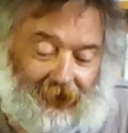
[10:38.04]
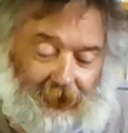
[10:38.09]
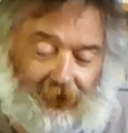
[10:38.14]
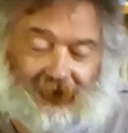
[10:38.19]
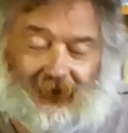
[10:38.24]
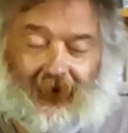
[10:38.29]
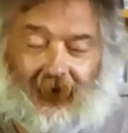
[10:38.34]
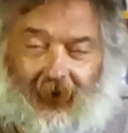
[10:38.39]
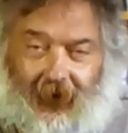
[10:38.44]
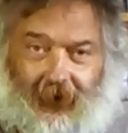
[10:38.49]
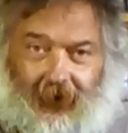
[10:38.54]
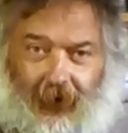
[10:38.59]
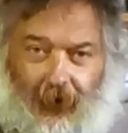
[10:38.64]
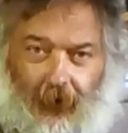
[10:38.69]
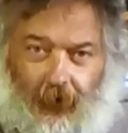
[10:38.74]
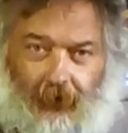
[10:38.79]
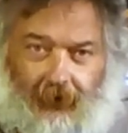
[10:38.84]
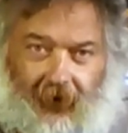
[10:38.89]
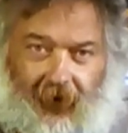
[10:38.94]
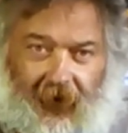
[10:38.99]
certainly the
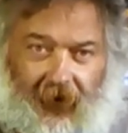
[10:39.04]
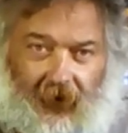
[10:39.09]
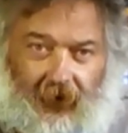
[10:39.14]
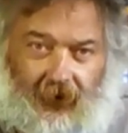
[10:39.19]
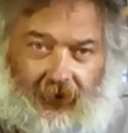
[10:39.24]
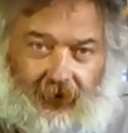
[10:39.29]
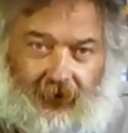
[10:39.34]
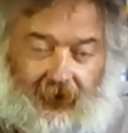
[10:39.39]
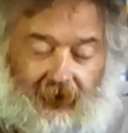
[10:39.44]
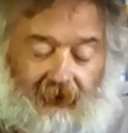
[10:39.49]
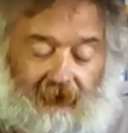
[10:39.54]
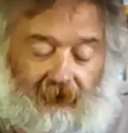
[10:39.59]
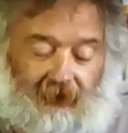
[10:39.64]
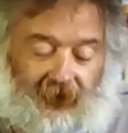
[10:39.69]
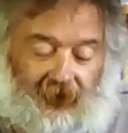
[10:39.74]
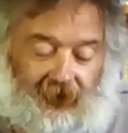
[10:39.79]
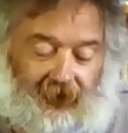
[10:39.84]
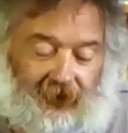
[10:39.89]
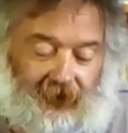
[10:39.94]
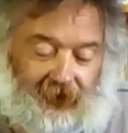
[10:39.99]
law in England
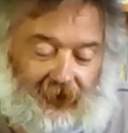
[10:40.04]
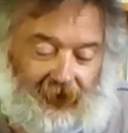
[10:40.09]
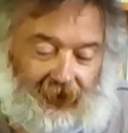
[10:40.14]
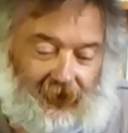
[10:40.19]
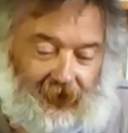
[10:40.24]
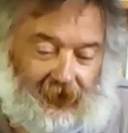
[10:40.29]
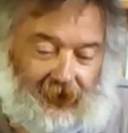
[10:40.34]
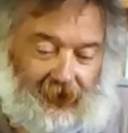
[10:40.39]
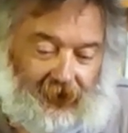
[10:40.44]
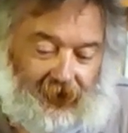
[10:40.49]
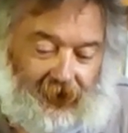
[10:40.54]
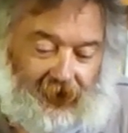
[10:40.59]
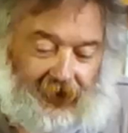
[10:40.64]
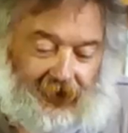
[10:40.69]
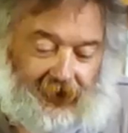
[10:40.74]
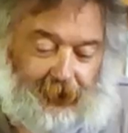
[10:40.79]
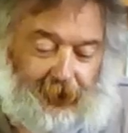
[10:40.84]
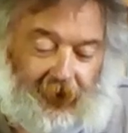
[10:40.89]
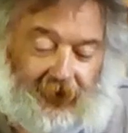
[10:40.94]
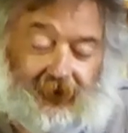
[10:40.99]

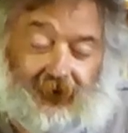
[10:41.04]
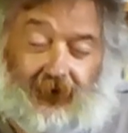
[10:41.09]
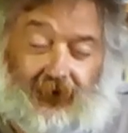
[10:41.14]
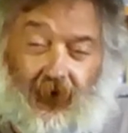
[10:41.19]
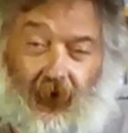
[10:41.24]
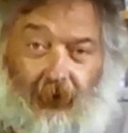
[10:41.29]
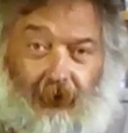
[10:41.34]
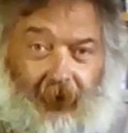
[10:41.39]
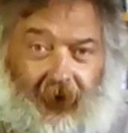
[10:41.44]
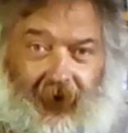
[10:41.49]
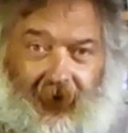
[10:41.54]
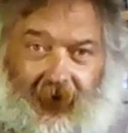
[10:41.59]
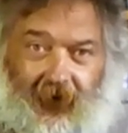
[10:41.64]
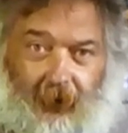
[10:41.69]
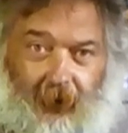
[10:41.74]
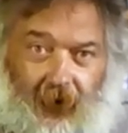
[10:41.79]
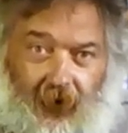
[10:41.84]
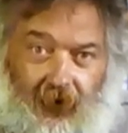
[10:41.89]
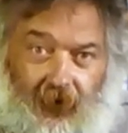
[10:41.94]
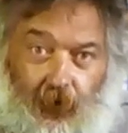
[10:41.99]
is based not merely
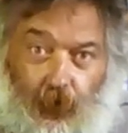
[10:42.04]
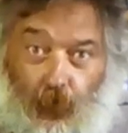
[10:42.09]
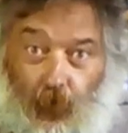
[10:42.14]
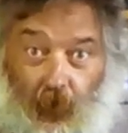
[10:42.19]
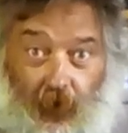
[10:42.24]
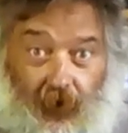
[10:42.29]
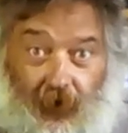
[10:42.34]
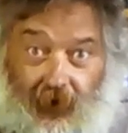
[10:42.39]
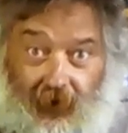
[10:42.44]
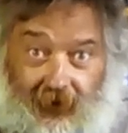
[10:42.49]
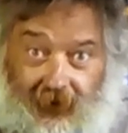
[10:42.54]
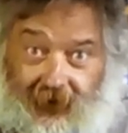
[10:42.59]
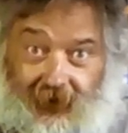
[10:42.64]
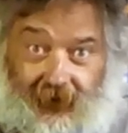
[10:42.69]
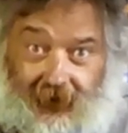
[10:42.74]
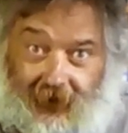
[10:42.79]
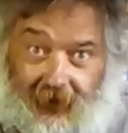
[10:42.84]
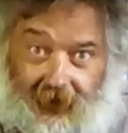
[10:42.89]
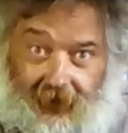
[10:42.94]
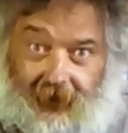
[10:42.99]
upon the
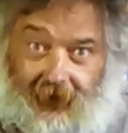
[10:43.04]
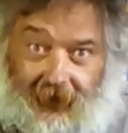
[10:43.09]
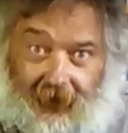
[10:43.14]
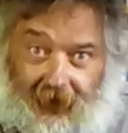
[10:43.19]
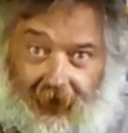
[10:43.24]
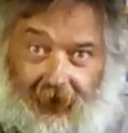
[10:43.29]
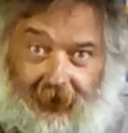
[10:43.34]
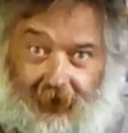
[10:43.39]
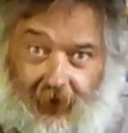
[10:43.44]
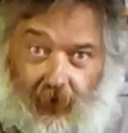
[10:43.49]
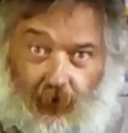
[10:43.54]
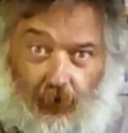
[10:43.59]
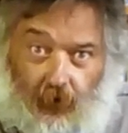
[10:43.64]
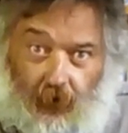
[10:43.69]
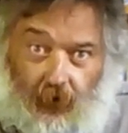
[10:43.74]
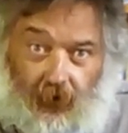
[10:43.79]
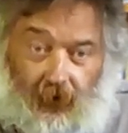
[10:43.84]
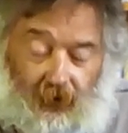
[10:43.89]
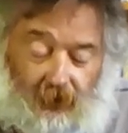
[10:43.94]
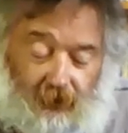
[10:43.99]
words of the
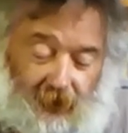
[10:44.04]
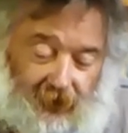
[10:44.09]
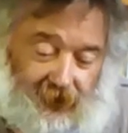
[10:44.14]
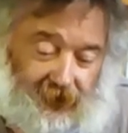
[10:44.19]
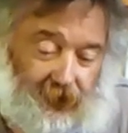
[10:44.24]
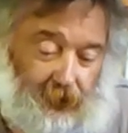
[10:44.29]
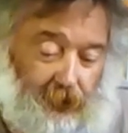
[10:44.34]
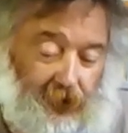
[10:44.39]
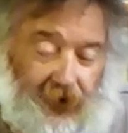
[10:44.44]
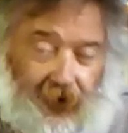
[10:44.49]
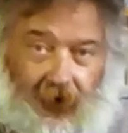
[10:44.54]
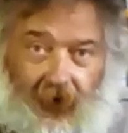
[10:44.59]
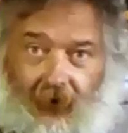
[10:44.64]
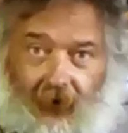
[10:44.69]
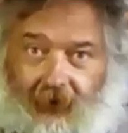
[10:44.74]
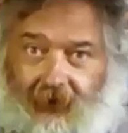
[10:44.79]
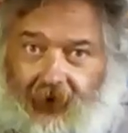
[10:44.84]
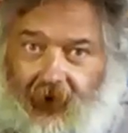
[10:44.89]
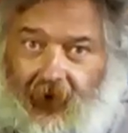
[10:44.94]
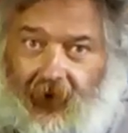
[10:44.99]
law, which to me are
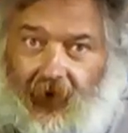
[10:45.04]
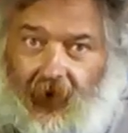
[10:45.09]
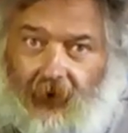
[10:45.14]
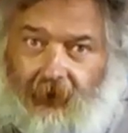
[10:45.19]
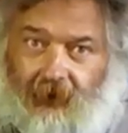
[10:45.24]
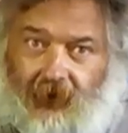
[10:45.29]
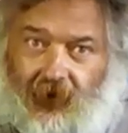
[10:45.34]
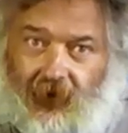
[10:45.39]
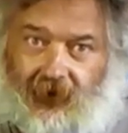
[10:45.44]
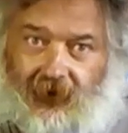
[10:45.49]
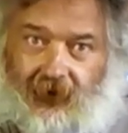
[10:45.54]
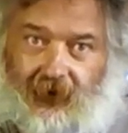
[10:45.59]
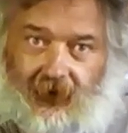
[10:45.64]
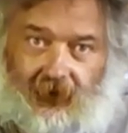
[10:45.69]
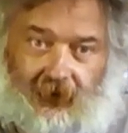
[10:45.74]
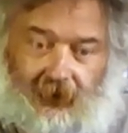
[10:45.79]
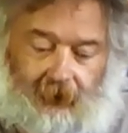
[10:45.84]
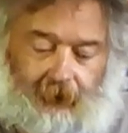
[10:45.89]
fairly obvious,